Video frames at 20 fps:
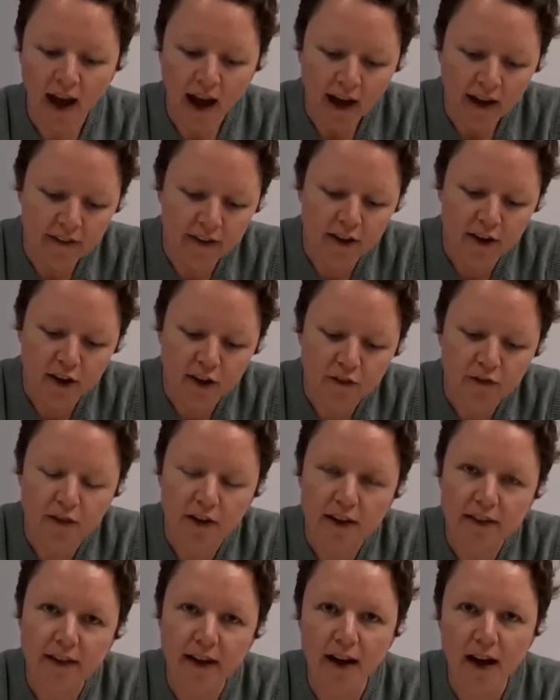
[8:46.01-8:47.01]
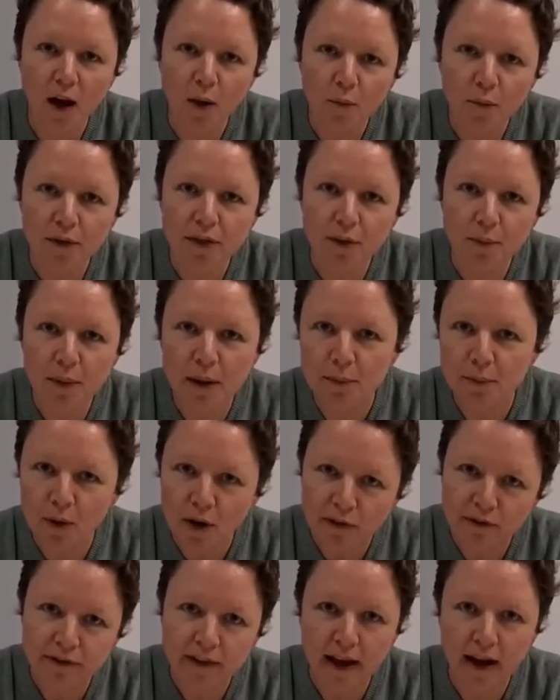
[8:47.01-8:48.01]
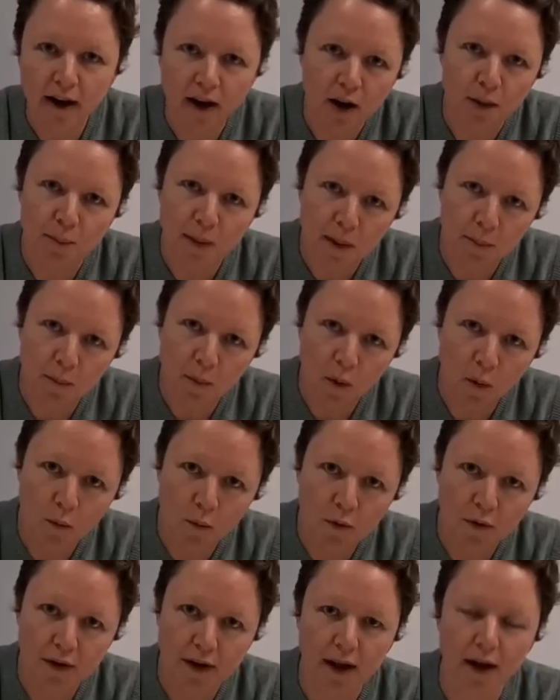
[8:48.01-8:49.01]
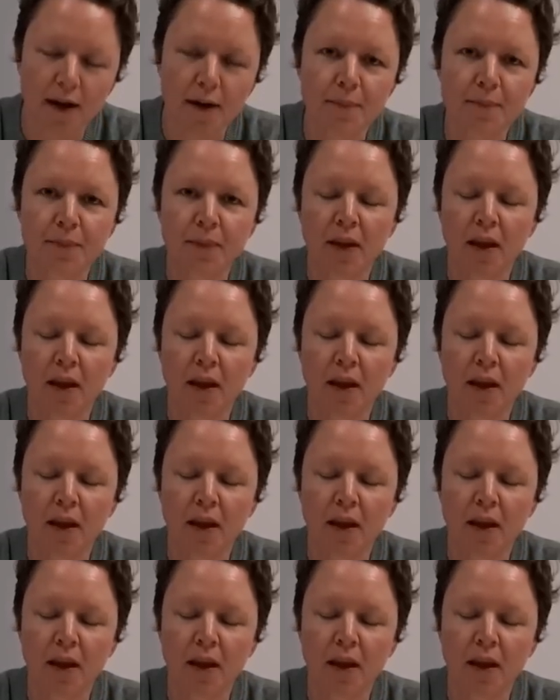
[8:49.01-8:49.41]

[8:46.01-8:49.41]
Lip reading: and then you feed that up with a bit more flour and a bit more water,